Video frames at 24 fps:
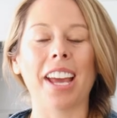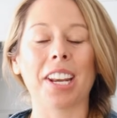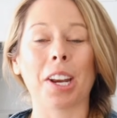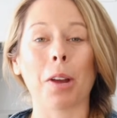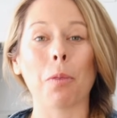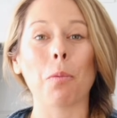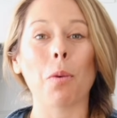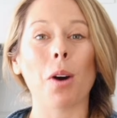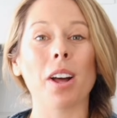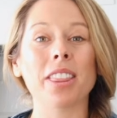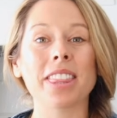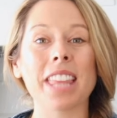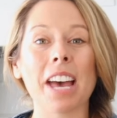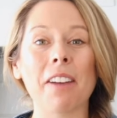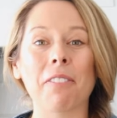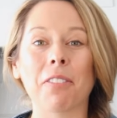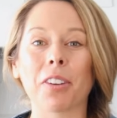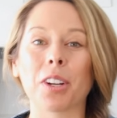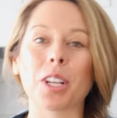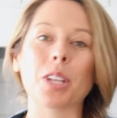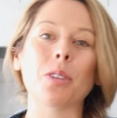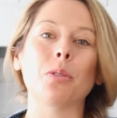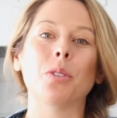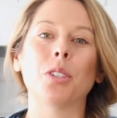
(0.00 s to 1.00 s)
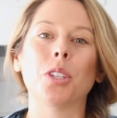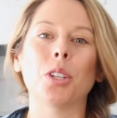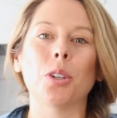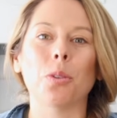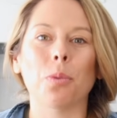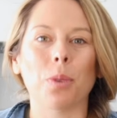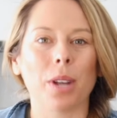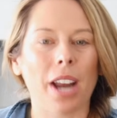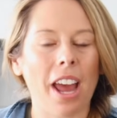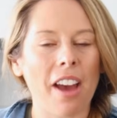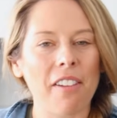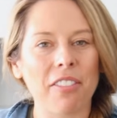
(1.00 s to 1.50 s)
And I want that for you too,
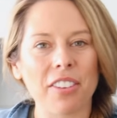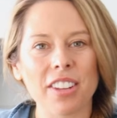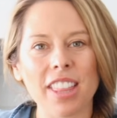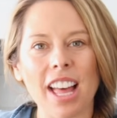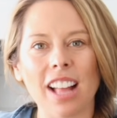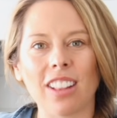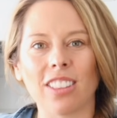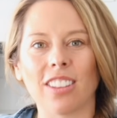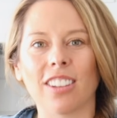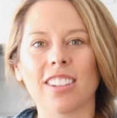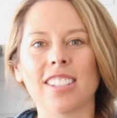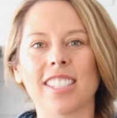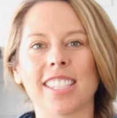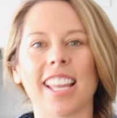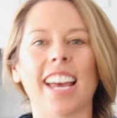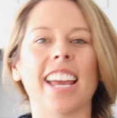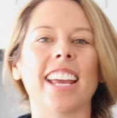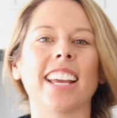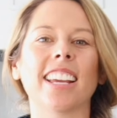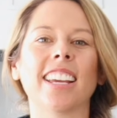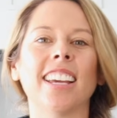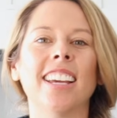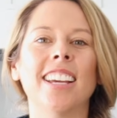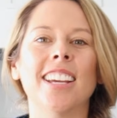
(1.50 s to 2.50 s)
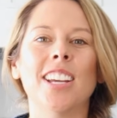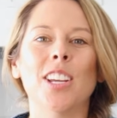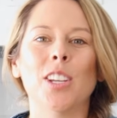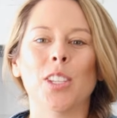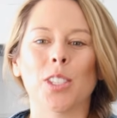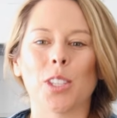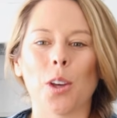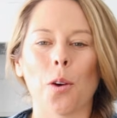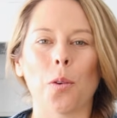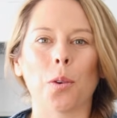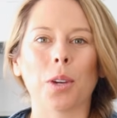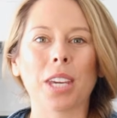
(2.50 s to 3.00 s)
whatever that looks like.
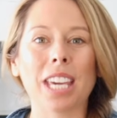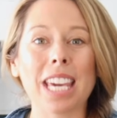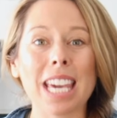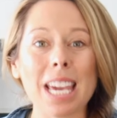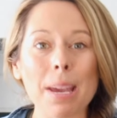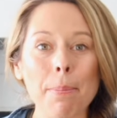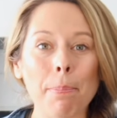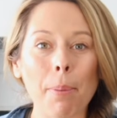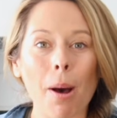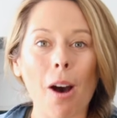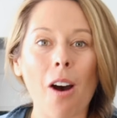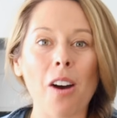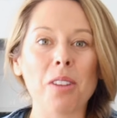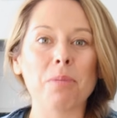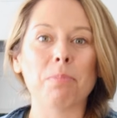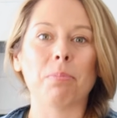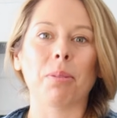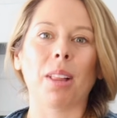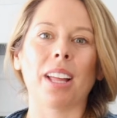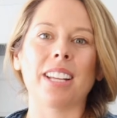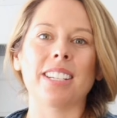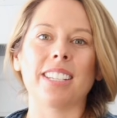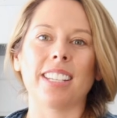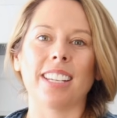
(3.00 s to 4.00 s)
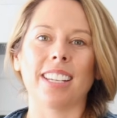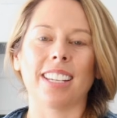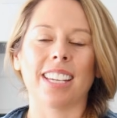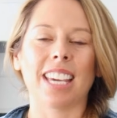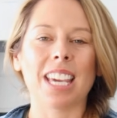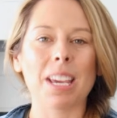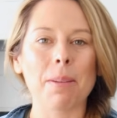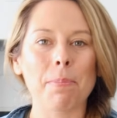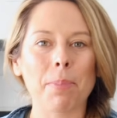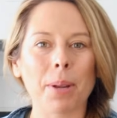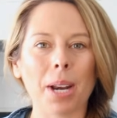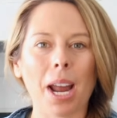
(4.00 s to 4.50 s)
So keep on blending,
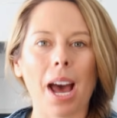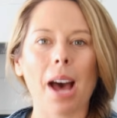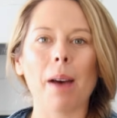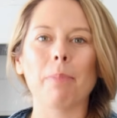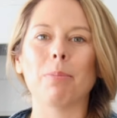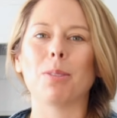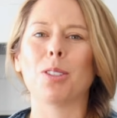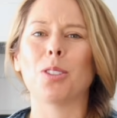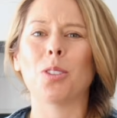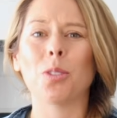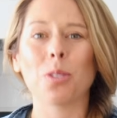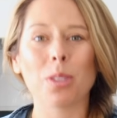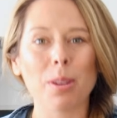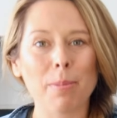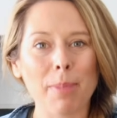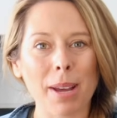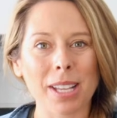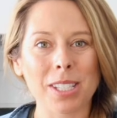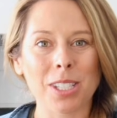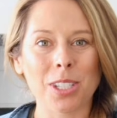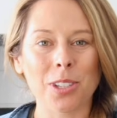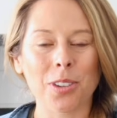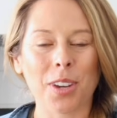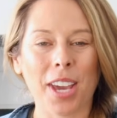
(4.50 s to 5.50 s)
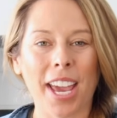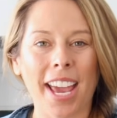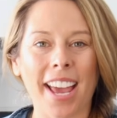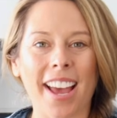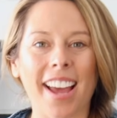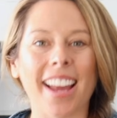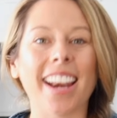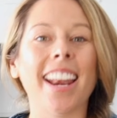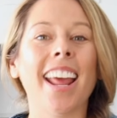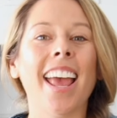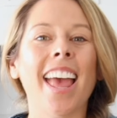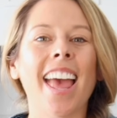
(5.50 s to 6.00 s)
keep it up, do the best you
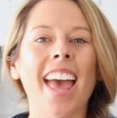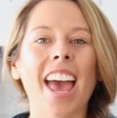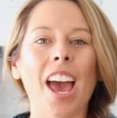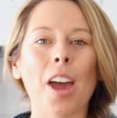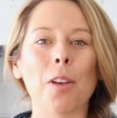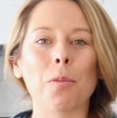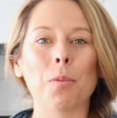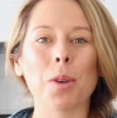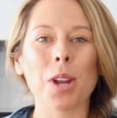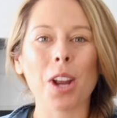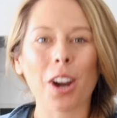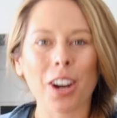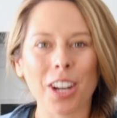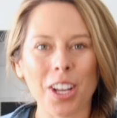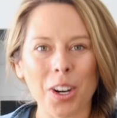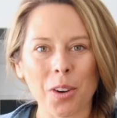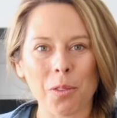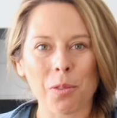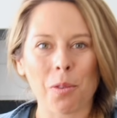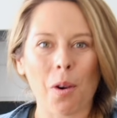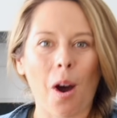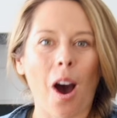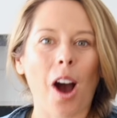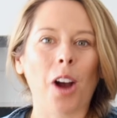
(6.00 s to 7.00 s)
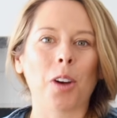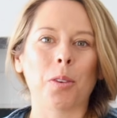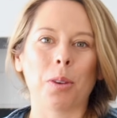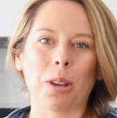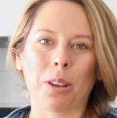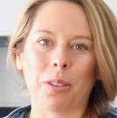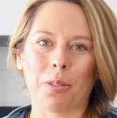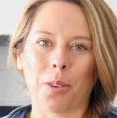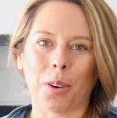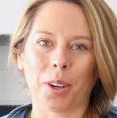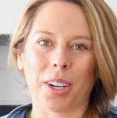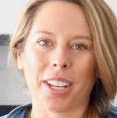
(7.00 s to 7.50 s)
can, and we are gonna rock
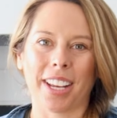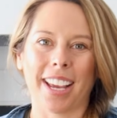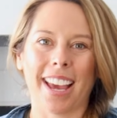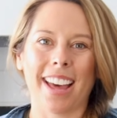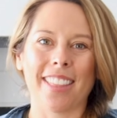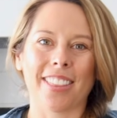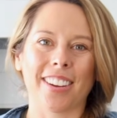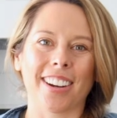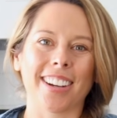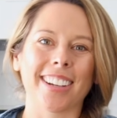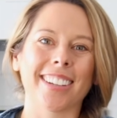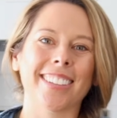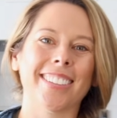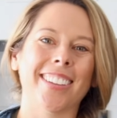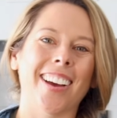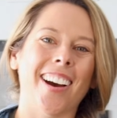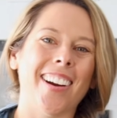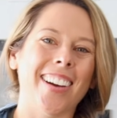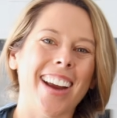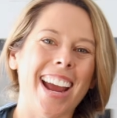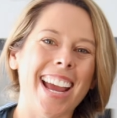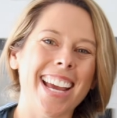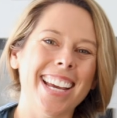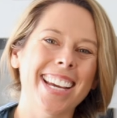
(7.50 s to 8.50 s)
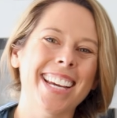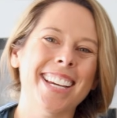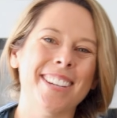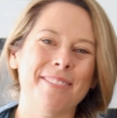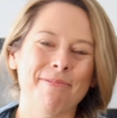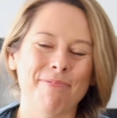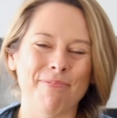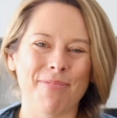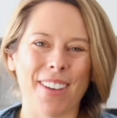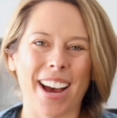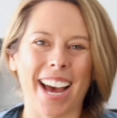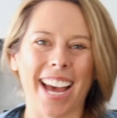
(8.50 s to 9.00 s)
week 4 together. All right,
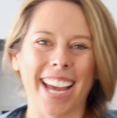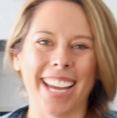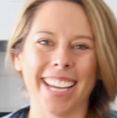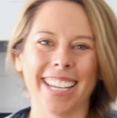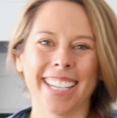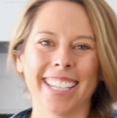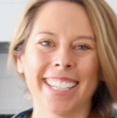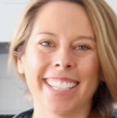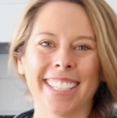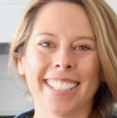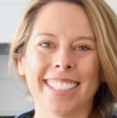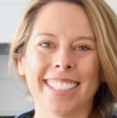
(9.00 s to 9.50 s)
bye.